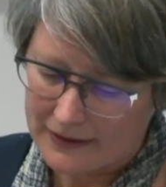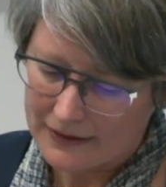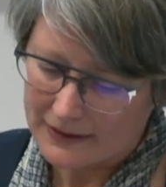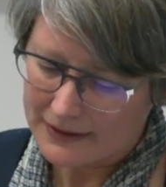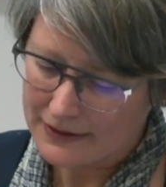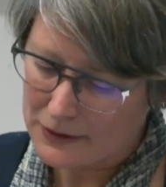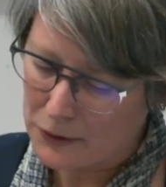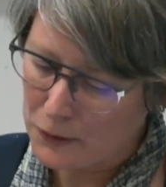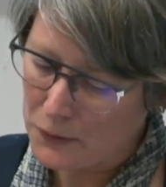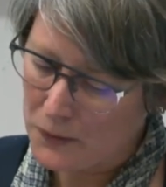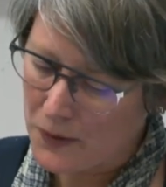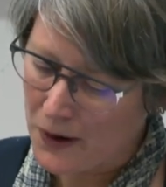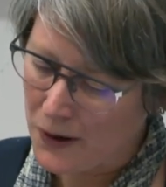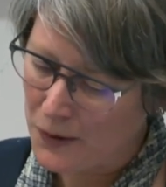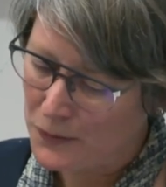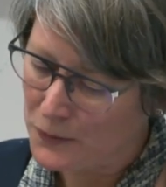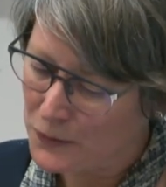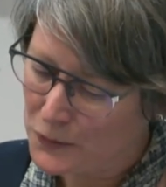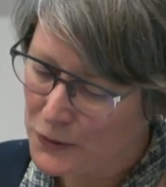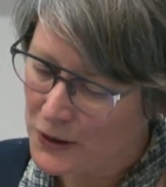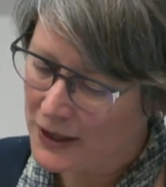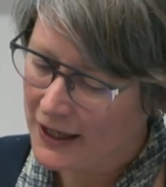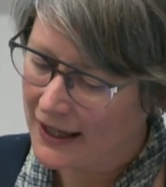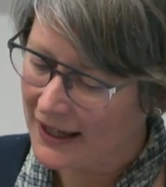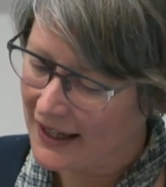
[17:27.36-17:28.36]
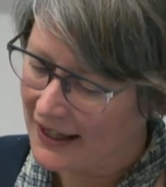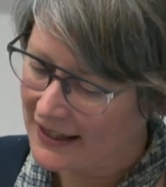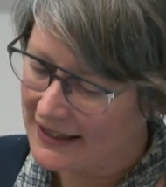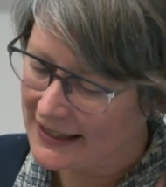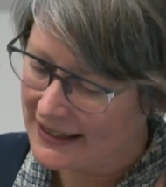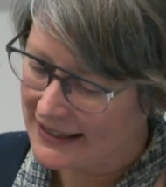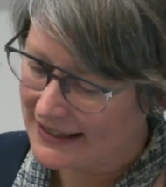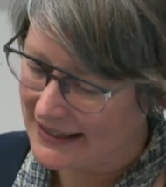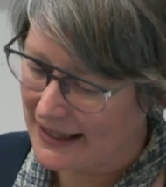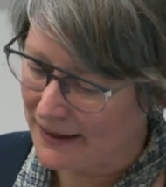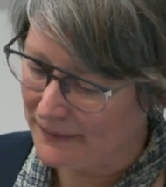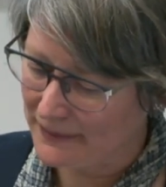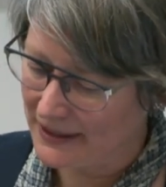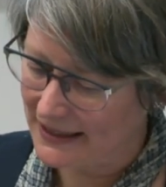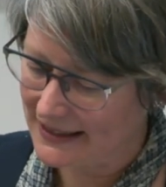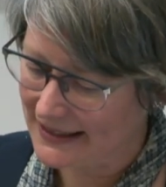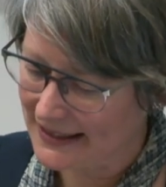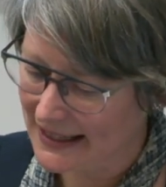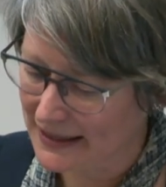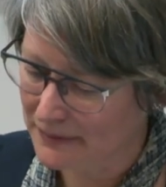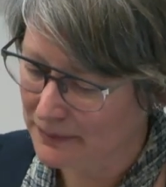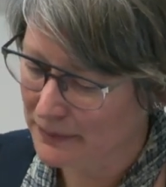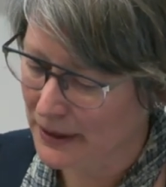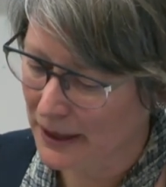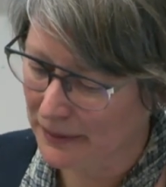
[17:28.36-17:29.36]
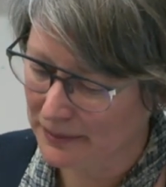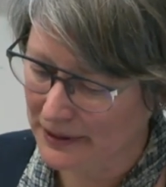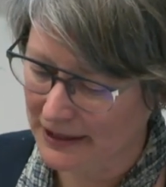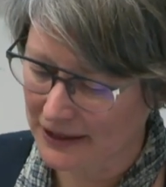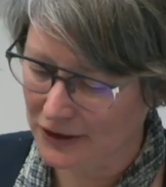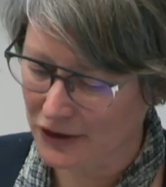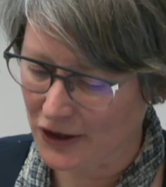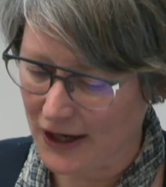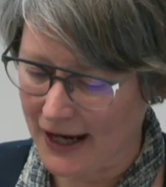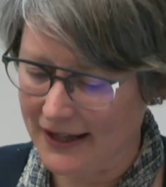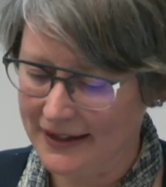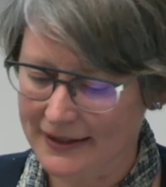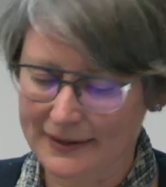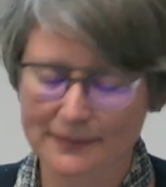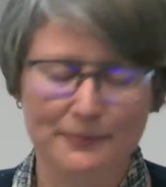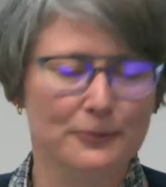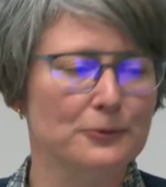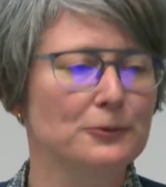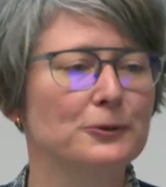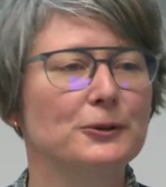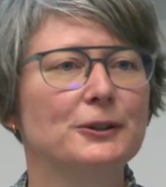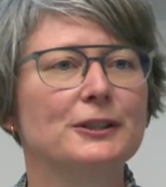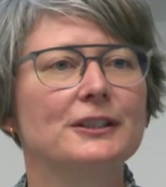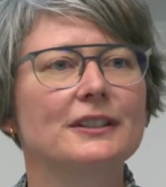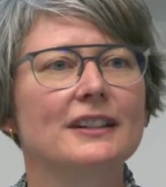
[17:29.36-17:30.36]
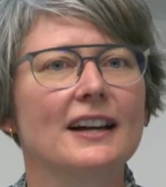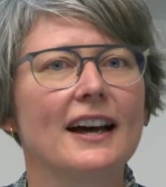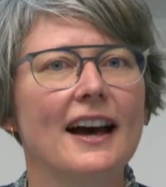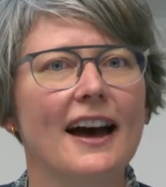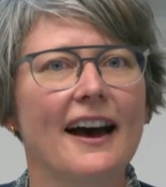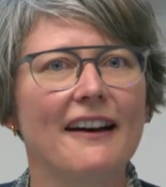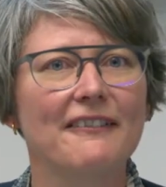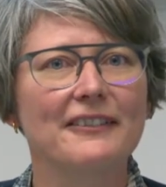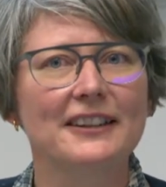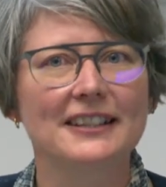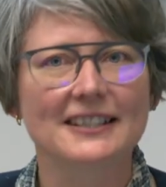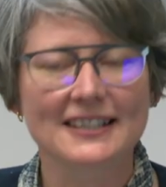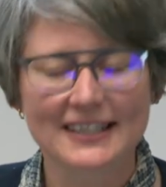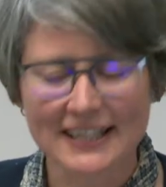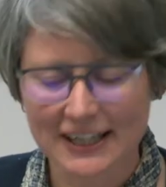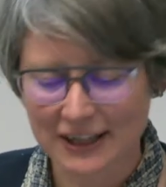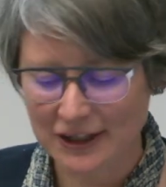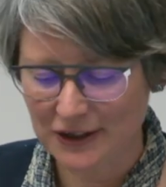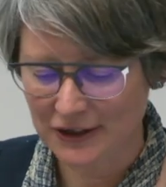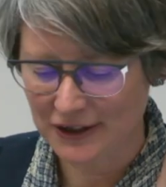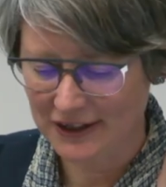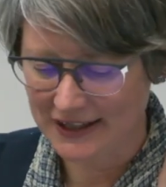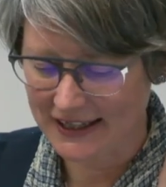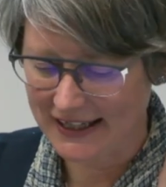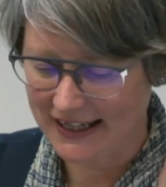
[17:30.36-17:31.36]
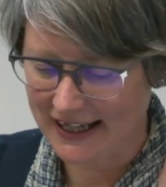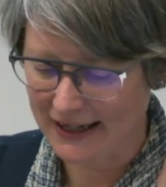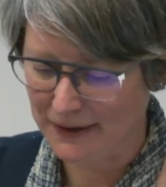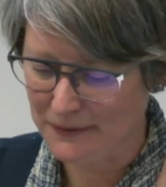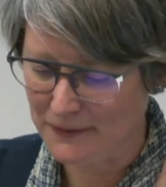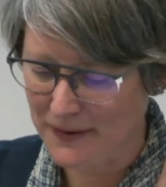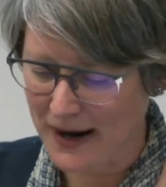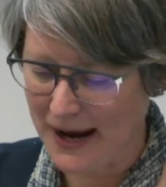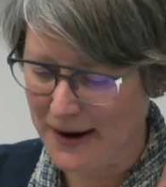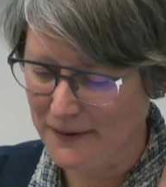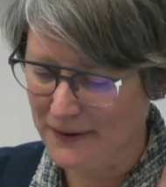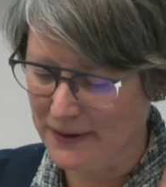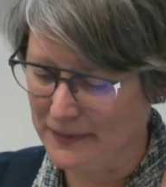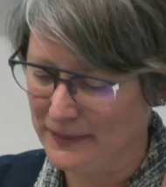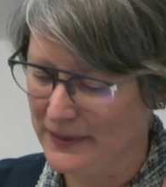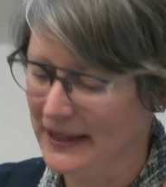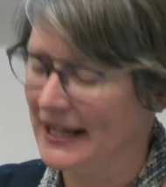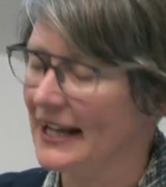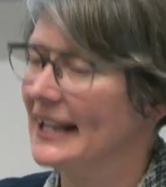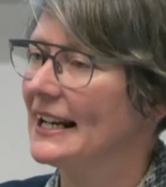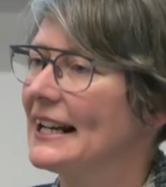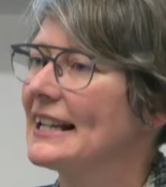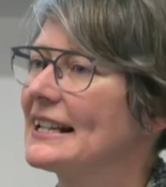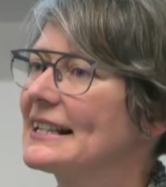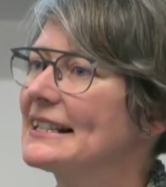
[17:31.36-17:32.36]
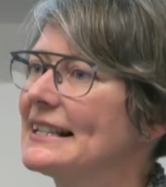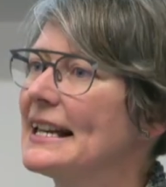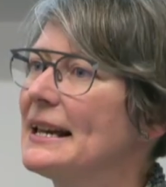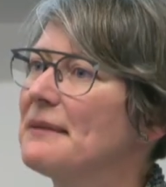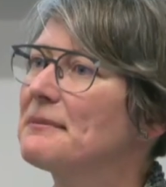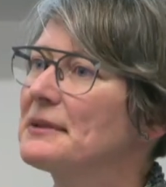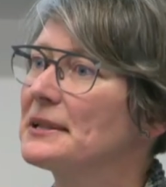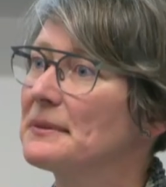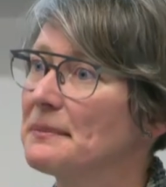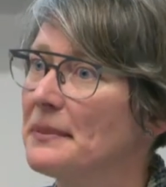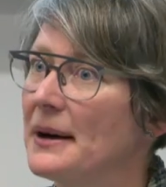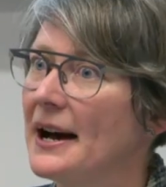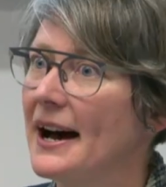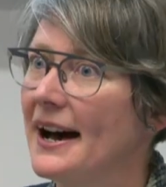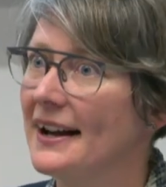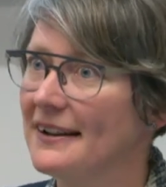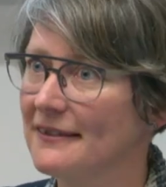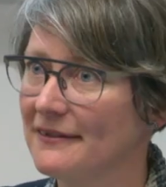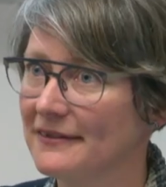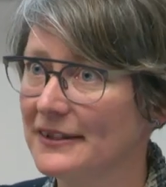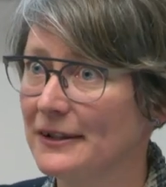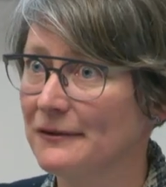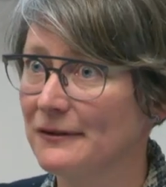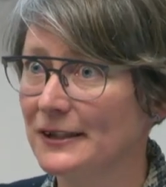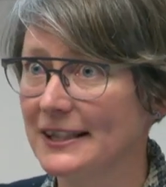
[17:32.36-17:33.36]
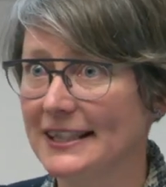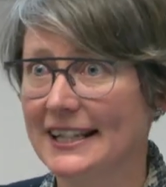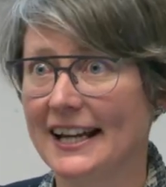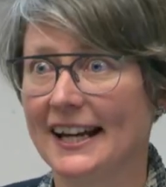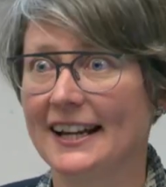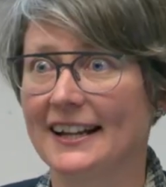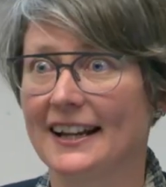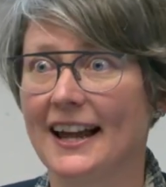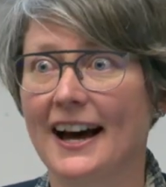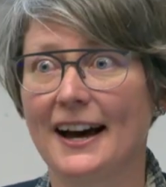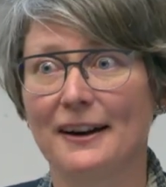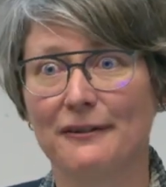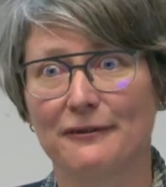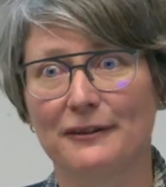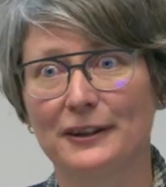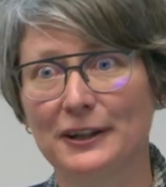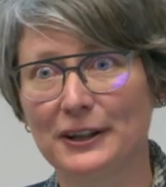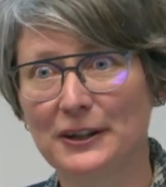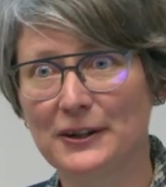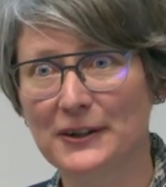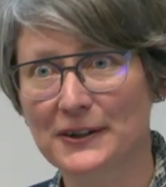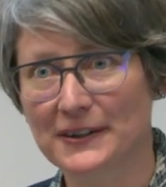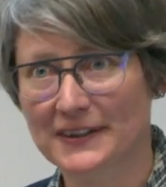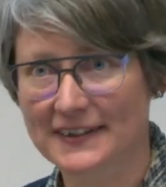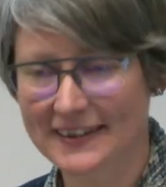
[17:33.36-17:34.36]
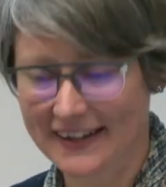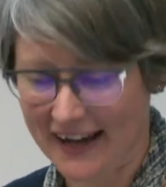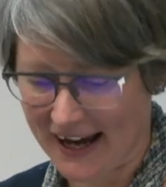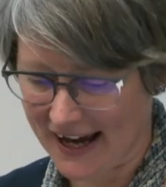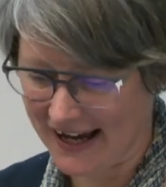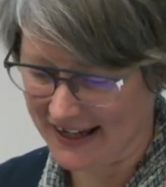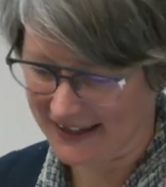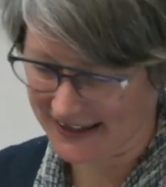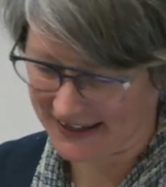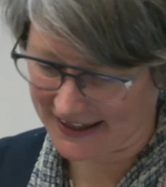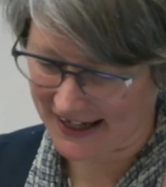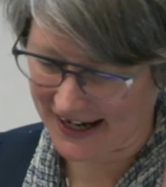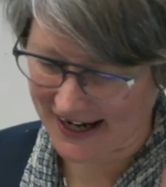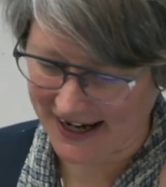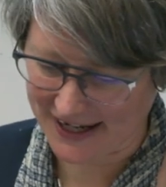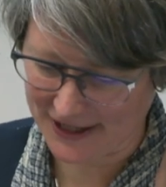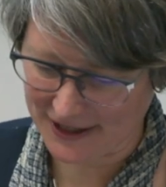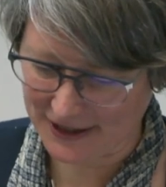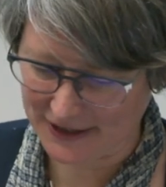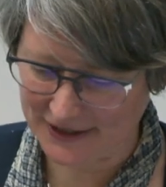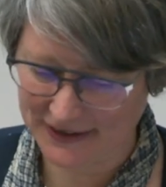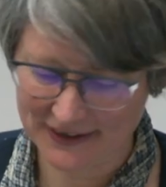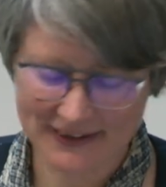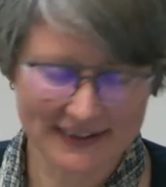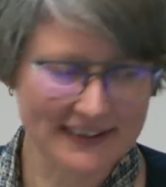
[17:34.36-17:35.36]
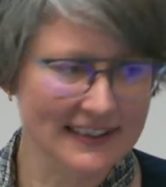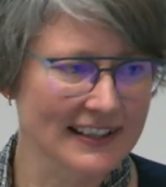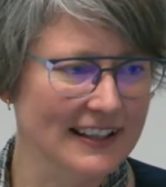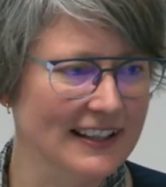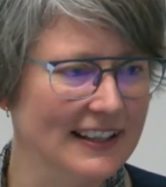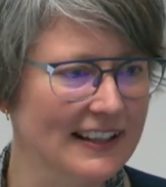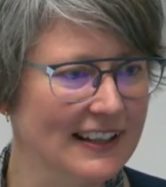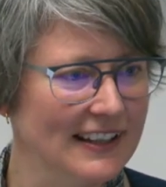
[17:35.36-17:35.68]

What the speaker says: So while walking and to some extent public transport have continued to get away with being an accepted part of everyday life alongside car use,